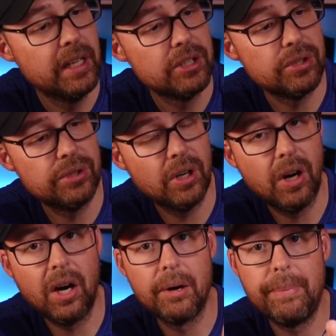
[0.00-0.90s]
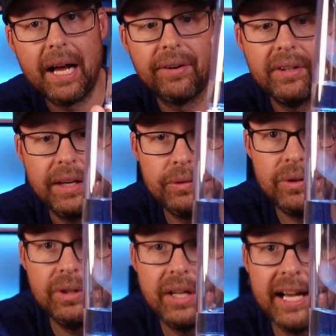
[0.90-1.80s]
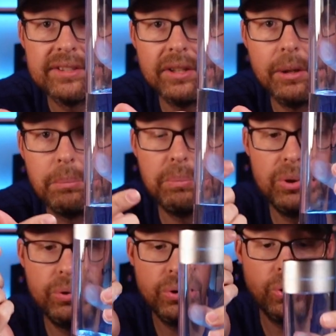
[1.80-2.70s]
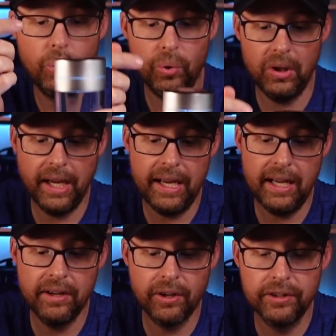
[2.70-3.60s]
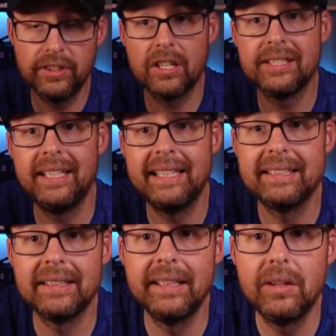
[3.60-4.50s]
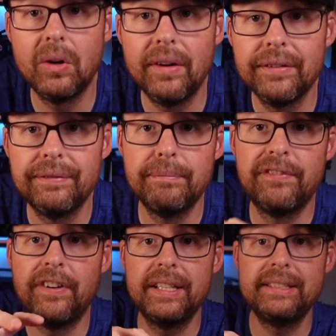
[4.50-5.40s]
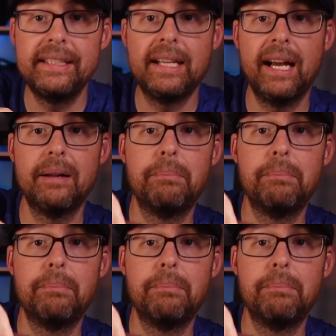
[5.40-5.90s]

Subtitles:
Shows you our battery level. Has a little blue cool light. And you're going to start seeing these little fuzzy kind of